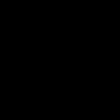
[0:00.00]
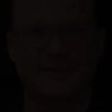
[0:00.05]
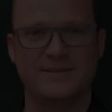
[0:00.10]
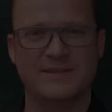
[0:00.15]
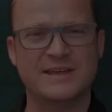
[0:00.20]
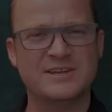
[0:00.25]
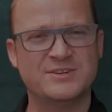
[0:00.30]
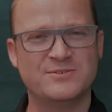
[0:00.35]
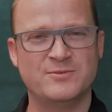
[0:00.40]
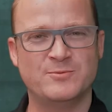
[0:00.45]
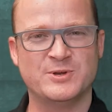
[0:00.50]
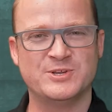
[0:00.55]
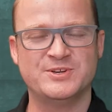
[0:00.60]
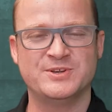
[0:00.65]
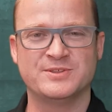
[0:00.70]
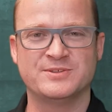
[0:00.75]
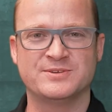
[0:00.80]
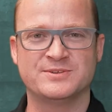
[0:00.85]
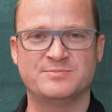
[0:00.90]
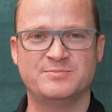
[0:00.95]
Thanks for
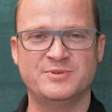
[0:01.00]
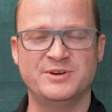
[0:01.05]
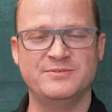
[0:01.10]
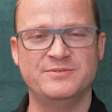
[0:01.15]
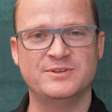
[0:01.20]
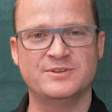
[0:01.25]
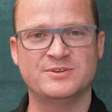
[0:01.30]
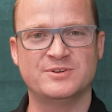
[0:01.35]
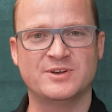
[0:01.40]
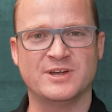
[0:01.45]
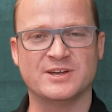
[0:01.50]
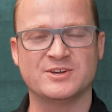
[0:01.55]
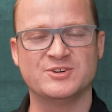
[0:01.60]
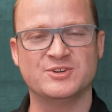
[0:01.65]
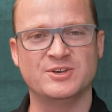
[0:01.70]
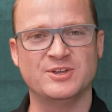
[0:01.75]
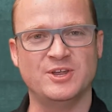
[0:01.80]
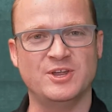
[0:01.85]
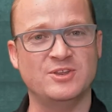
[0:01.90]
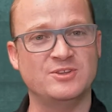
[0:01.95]
watching this brief
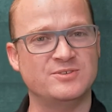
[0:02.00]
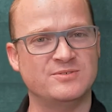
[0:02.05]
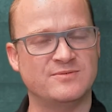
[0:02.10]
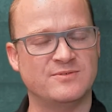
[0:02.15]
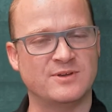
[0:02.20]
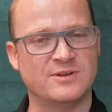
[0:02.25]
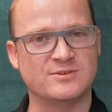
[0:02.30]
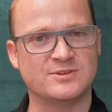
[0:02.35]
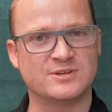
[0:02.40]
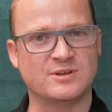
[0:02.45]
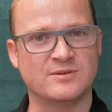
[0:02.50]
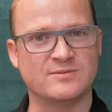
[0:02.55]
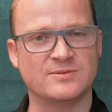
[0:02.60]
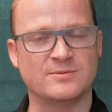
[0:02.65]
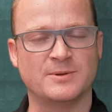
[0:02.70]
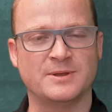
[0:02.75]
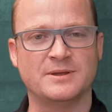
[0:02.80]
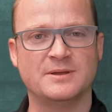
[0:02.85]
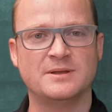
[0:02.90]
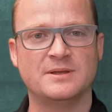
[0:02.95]
introduction into Flow
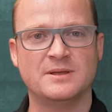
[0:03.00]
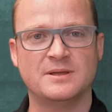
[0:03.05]
software.